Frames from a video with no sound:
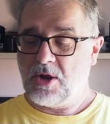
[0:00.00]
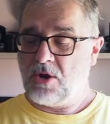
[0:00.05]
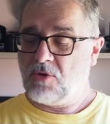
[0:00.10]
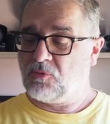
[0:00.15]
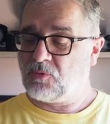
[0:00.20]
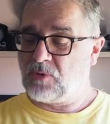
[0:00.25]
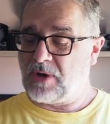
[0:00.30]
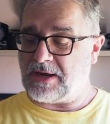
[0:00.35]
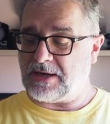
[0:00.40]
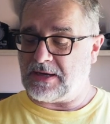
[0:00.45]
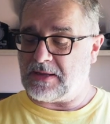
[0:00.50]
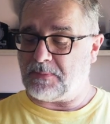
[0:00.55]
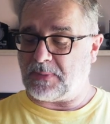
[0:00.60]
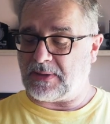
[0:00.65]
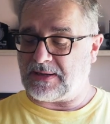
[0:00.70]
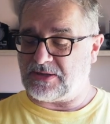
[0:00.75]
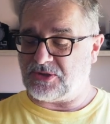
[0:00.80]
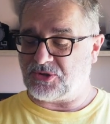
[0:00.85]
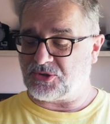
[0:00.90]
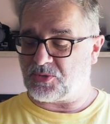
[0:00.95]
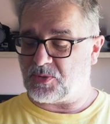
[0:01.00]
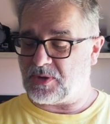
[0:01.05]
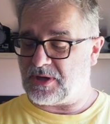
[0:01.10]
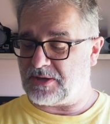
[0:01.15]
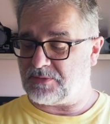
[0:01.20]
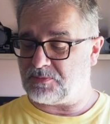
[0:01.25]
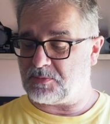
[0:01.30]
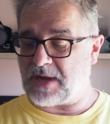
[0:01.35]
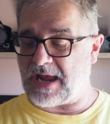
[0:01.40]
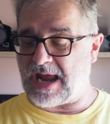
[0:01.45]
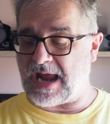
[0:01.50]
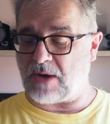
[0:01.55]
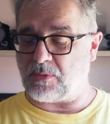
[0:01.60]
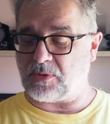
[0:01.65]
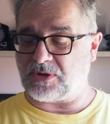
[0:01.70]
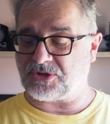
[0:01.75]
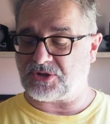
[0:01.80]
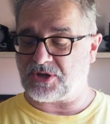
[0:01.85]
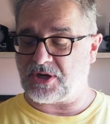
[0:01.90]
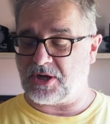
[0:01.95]
really pleased with how
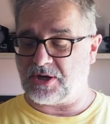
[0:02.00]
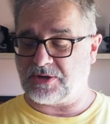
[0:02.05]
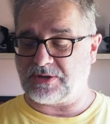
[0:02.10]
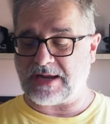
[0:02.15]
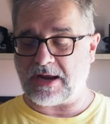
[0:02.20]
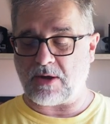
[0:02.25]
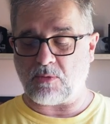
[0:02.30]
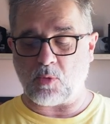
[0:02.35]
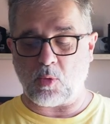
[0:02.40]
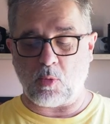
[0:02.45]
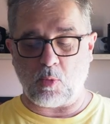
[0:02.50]
it turned out